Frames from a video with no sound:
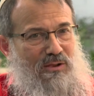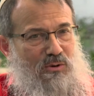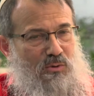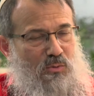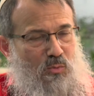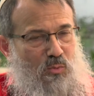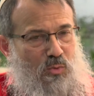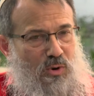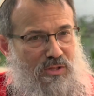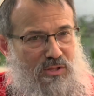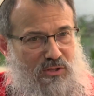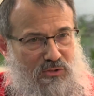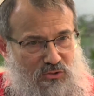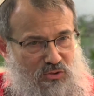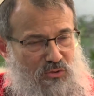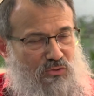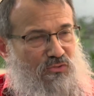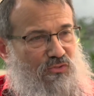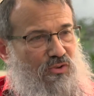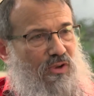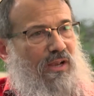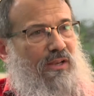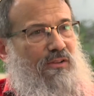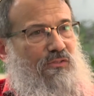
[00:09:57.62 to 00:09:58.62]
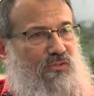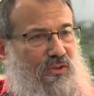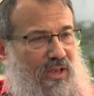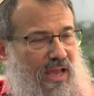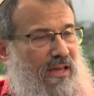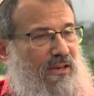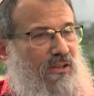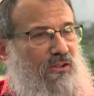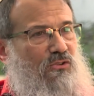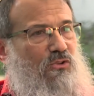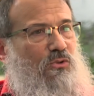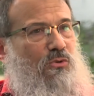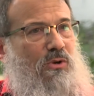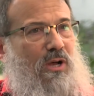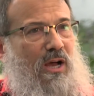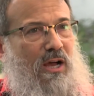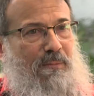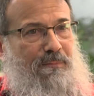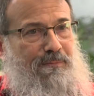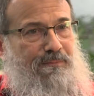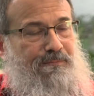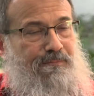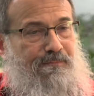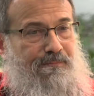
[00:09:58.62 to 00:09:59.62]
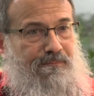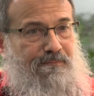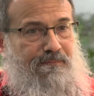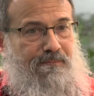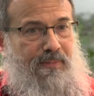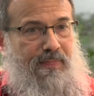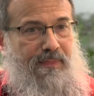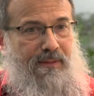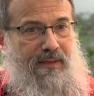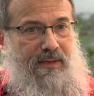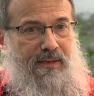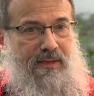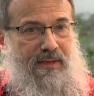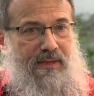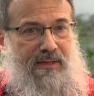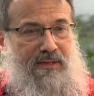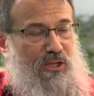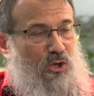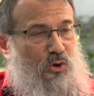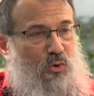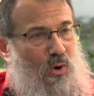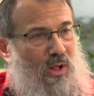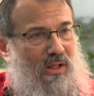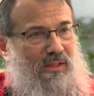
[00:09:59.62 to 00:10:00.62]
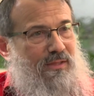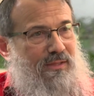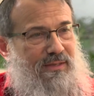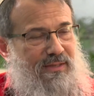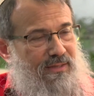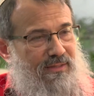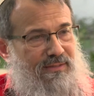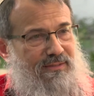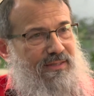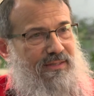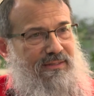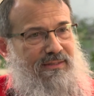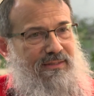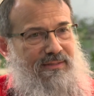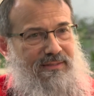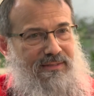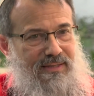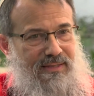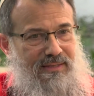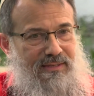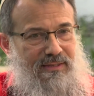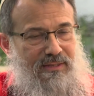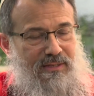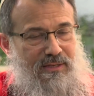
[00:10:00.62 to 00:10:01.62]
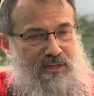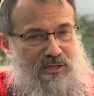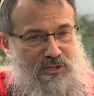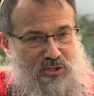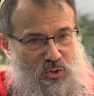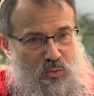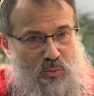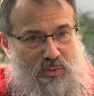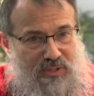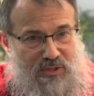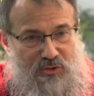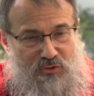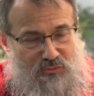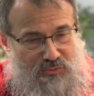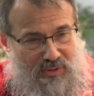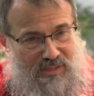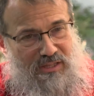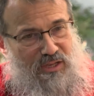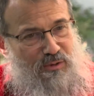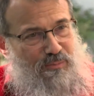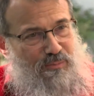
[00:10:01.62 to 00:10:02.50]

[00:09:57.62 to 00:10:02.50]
where the two sides can and do come in equality and dignity. So when an Israeli or